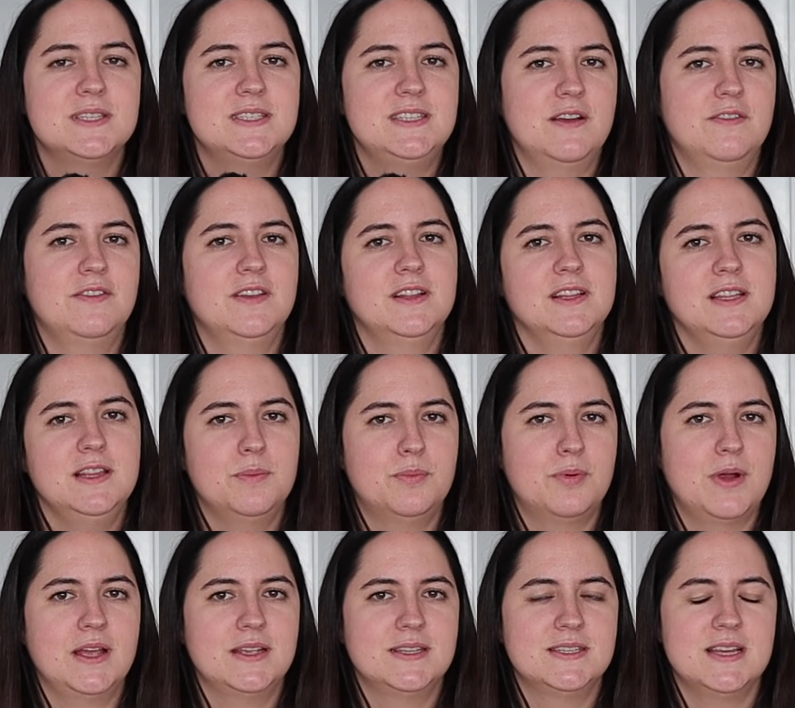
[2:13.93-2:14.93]
definitely the
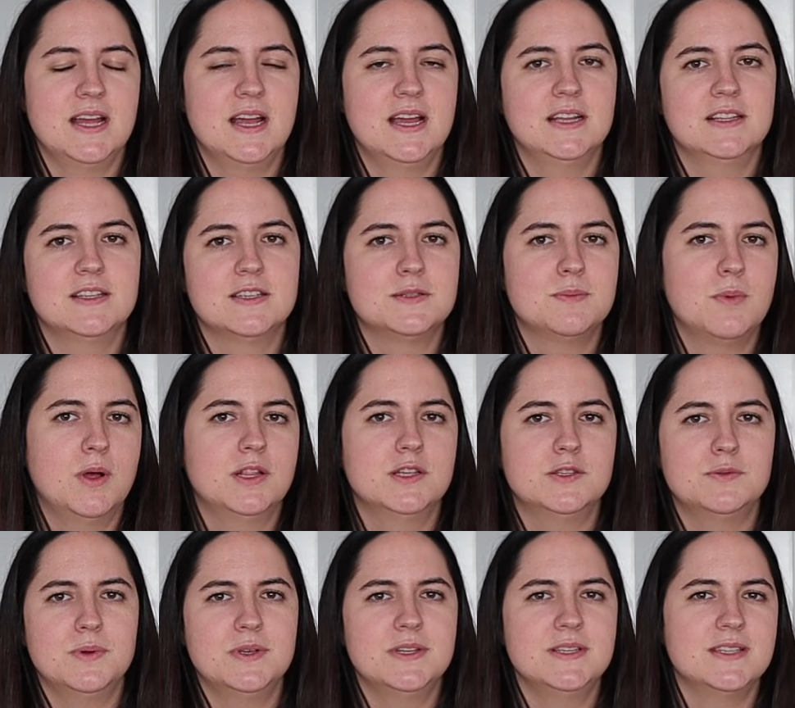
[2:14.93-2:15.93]
price tag. The
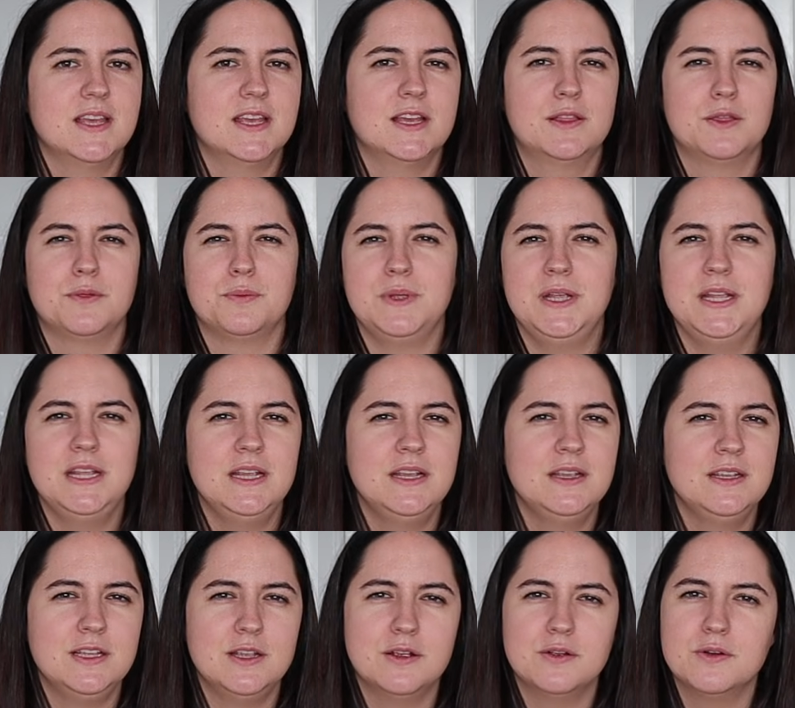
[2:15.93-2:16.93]
smallest one is like
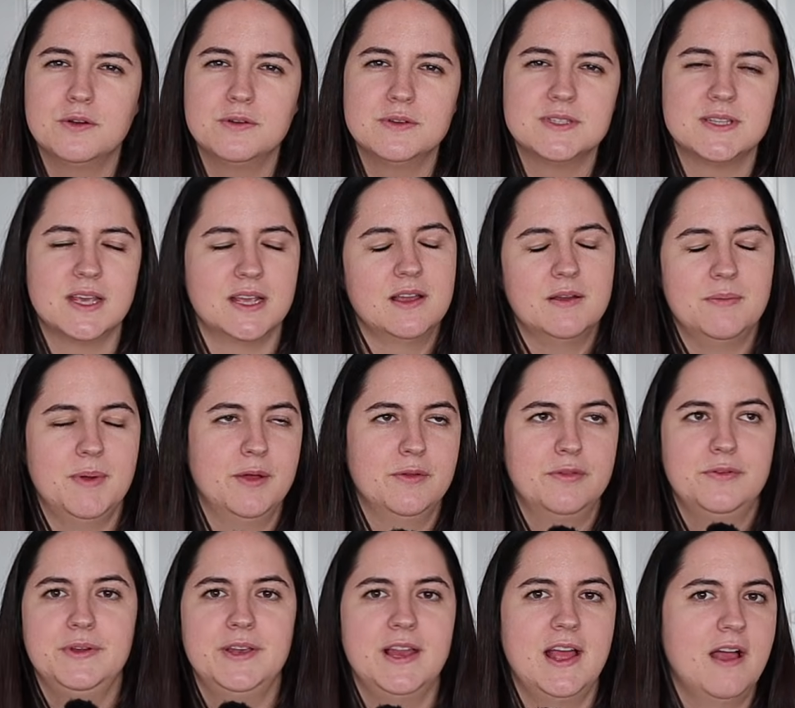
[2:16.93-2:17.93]
€3, like
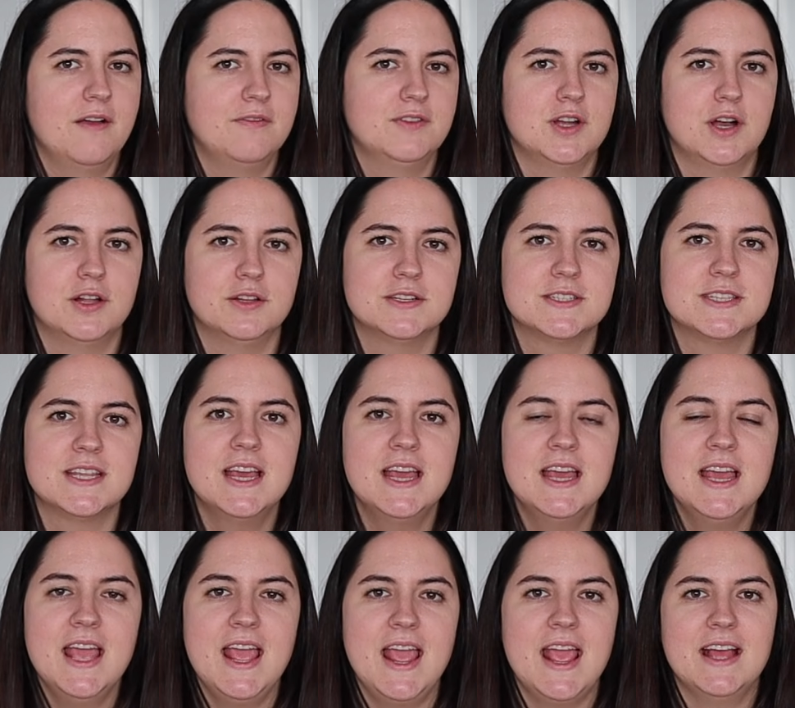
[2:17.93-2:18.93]
about $3.50.
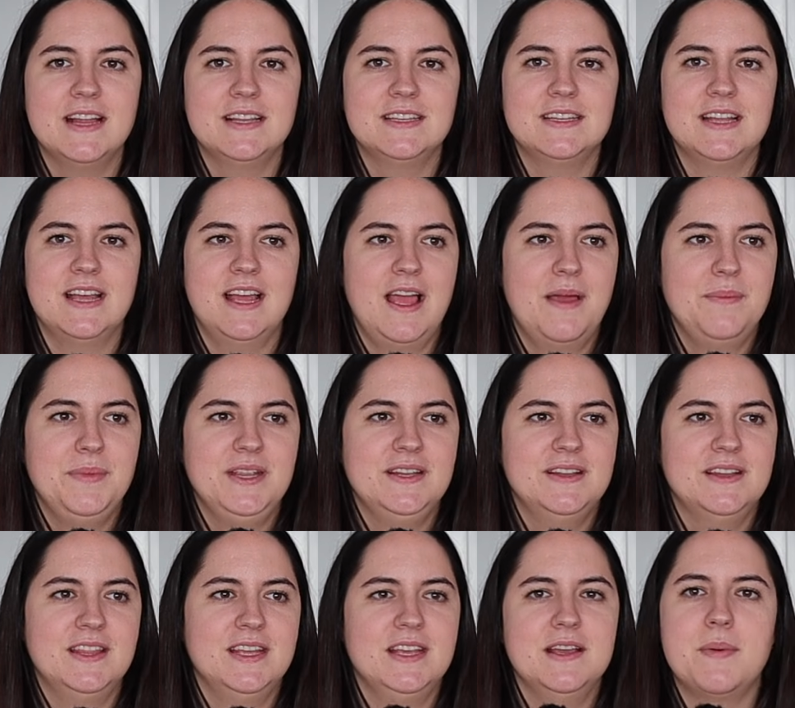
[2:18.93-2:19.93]
And I
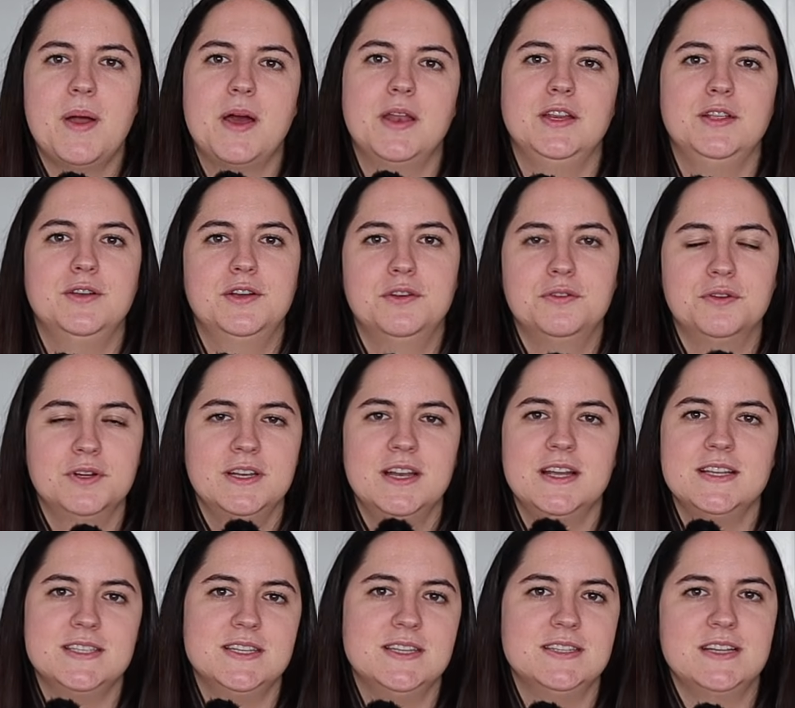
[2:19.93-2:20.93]
mean, think about it. You could
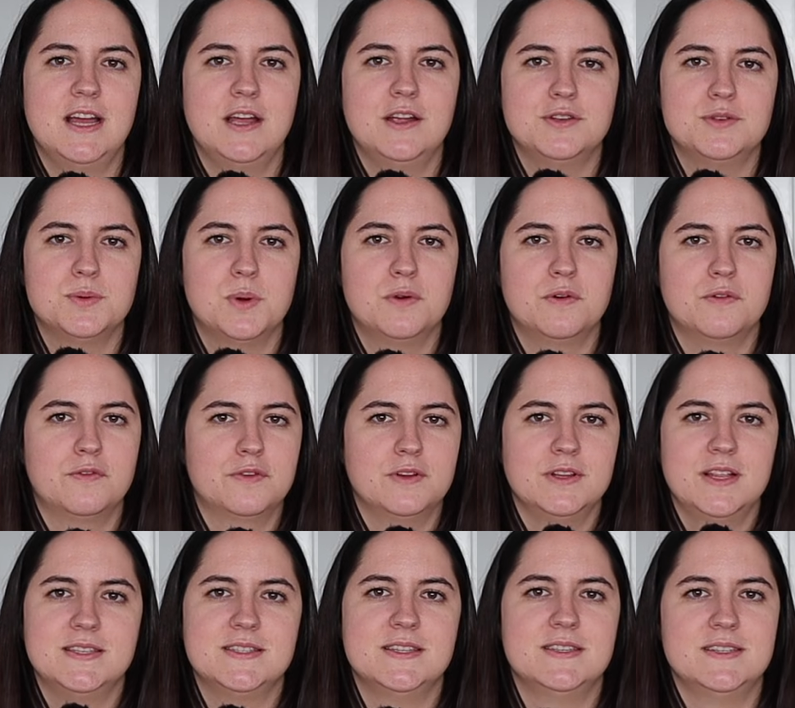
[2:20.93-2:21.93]
organize an entire drawer for
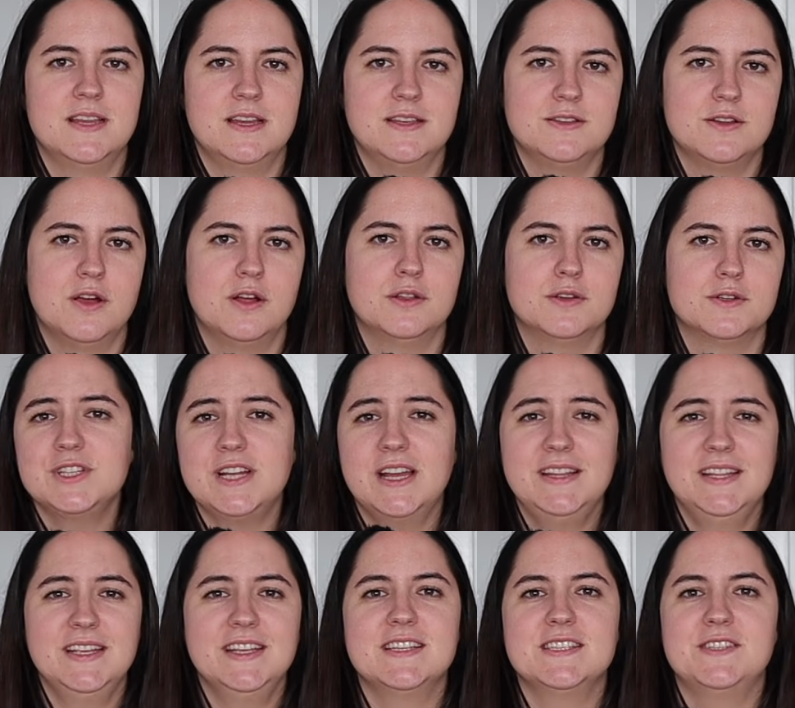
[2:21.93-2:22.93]
less than $10, which I
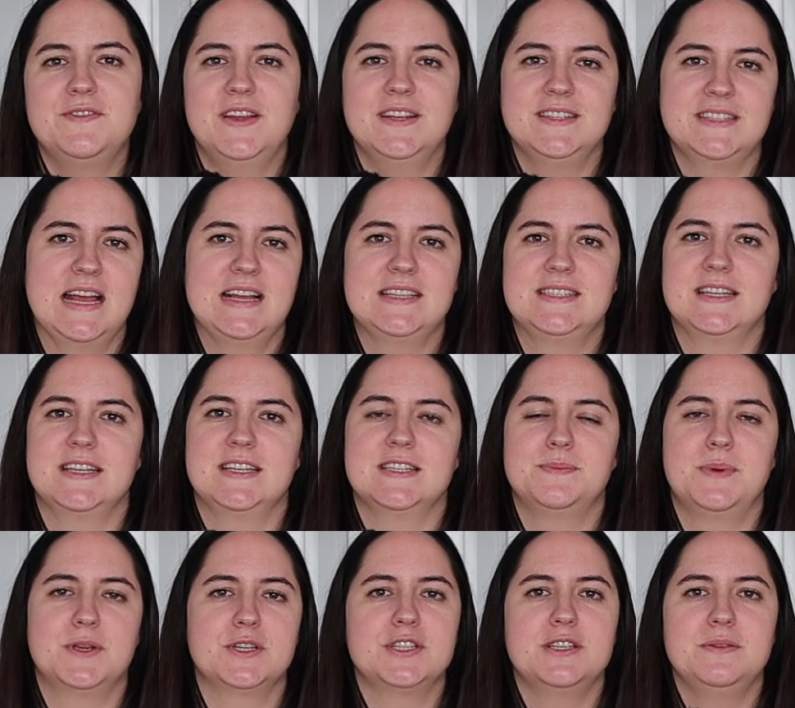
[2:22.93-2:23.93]
think is fantastic,
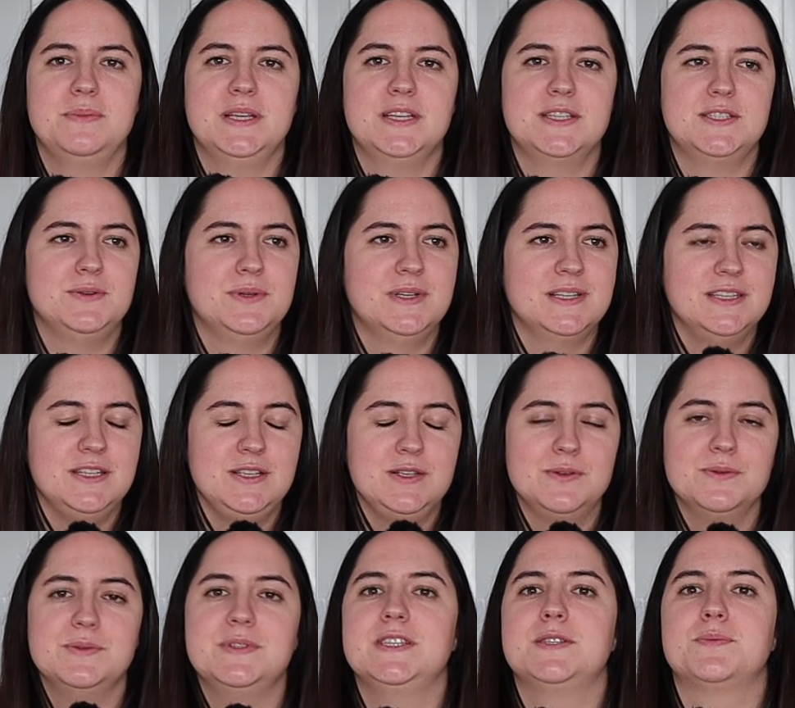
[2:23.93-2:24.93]
especially because you can
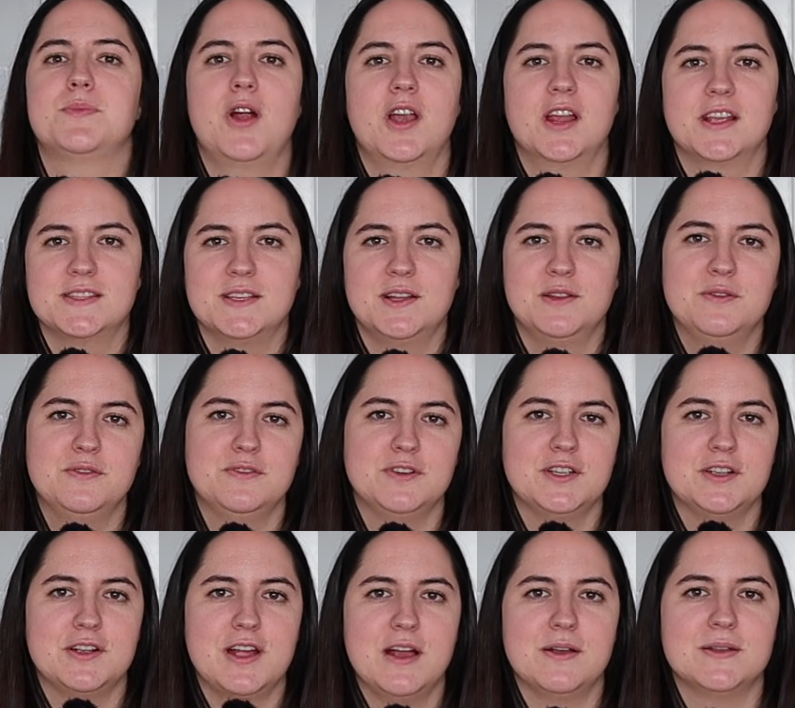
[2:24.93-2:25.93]
use these products all over
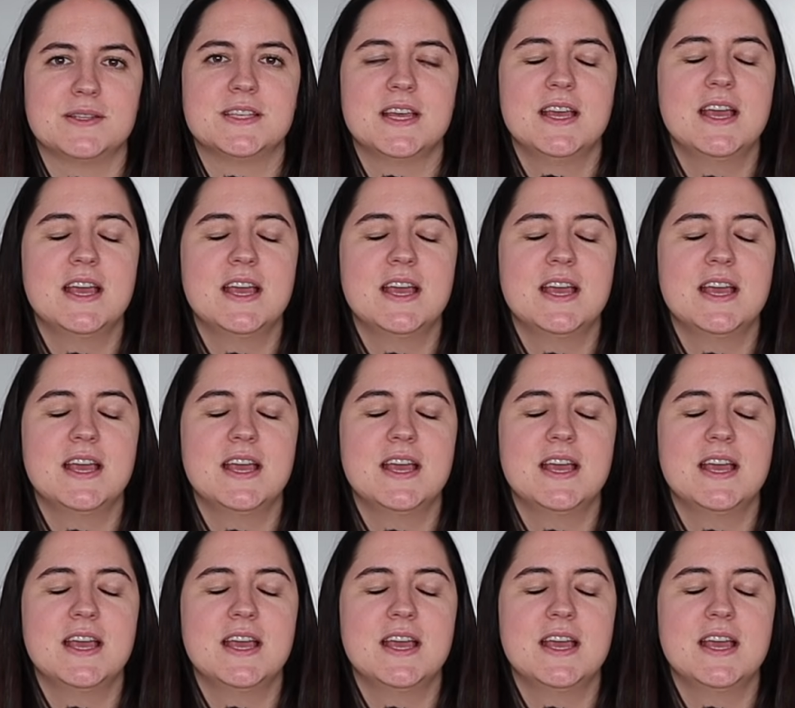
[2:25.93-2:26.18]
your house.